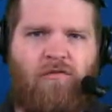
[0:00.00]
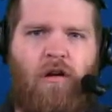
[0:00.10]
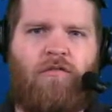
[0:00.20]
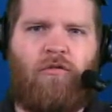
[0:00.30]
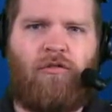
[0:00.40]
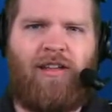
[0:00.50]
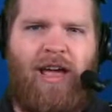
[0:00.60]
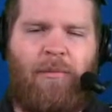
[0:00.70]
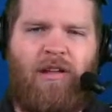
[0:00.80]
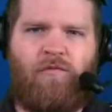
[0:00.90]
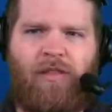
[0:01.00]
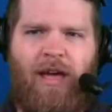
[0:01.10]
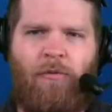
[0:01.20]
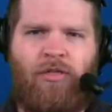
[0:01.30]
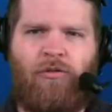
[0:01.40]
structural damage when
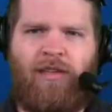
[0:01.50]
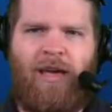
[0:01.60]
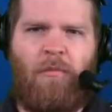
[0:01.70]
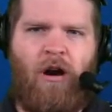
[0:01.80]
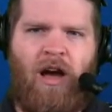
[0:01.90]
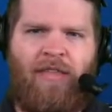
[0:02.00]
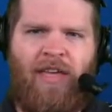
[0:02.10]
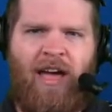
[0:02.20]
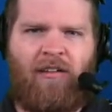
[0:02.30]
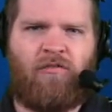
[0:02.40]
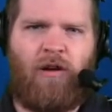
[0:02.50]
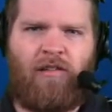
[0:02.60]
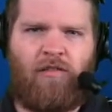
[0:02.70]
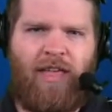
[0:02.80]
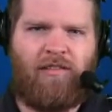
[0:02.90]
they went through the MRI and the
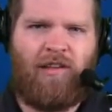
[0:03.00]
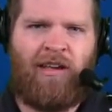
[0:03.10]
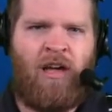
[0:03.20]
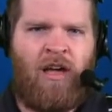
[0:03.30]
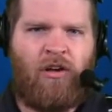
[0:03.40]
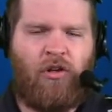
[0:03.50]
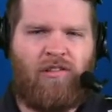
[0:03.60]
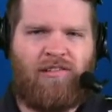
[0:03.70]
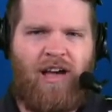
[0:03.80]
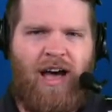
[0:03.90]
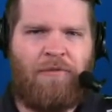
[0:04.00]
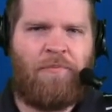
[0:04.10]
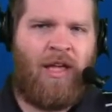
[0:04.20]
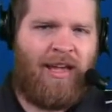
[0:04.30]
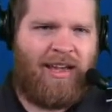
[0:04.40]
X-ray, so that's a good
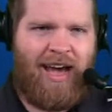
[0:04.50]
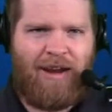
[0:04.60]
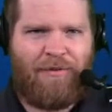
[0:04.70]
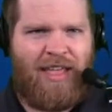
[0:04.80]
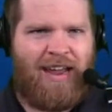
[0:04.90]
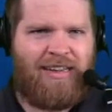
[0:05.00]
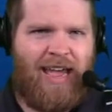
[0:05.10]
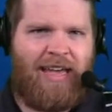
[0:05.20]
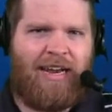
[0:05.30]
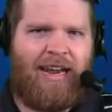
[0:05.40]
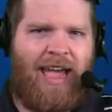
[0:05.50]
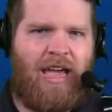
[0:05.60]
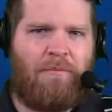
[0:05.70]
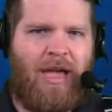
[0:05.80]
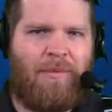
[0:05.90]
sign. Kind of in that
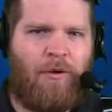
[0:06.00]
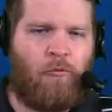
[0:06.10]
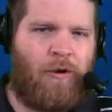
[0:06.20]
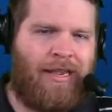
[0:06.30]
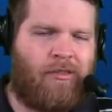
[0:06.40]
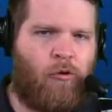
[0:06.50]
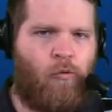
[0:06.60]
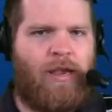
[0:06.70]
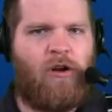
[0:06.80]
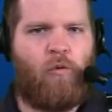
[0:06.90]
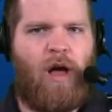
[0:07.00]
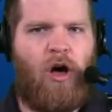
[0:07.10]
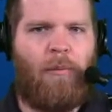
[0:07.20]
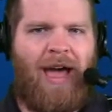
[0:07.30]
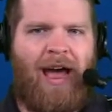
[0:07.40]
day-to-day, maybe week-to-week
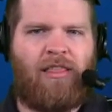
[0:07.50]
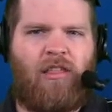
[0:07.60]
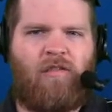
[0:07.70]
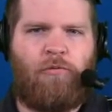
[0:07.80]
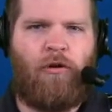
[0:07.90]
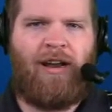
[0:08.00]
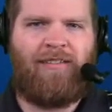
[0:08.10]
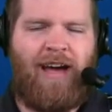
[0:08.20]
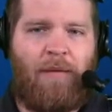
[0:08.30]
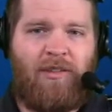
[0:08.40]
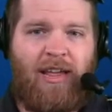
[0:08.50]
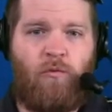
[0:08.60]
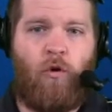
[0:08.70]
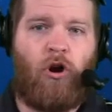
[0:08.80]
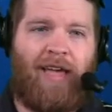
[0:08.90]
realm at this point in time.
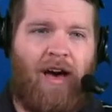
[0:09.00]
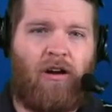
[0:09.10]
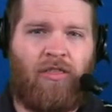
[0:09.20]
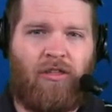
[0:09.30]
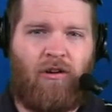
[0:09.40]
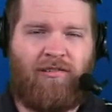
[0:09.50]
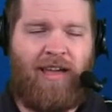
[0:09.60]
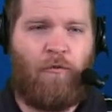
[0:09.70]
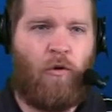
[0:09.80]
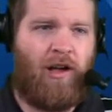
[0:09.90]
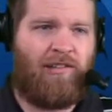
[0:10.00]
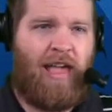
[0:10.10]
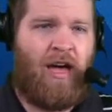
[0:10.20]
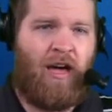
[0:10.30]
Did work out on Thursday, was